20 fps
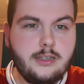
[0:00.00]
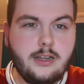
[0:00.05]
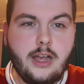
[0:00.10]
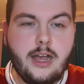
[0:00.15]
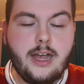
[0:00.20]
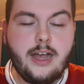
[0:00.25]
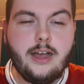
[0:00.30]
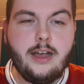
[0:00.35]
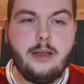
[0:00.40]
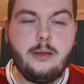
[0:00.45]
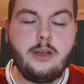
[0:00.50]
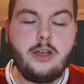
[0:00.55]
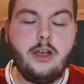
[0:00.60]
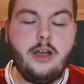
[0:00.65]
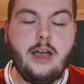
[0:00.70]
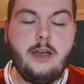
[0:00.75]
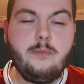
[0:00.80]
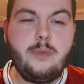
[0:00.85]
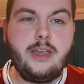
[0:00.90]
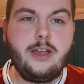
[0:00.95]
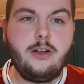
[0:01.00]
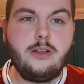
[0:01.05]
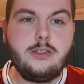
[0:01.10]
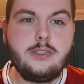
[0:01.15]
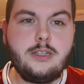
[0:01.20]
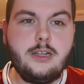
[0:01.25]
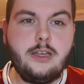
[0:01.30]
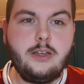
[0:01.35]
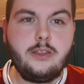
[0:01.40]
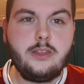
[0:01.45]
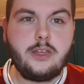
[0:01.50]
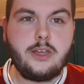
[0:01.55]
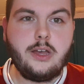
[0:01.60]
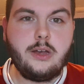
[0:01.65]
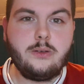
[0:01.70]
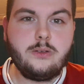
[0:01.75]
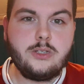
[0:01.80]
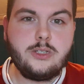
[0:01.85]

I've been constantly on the go.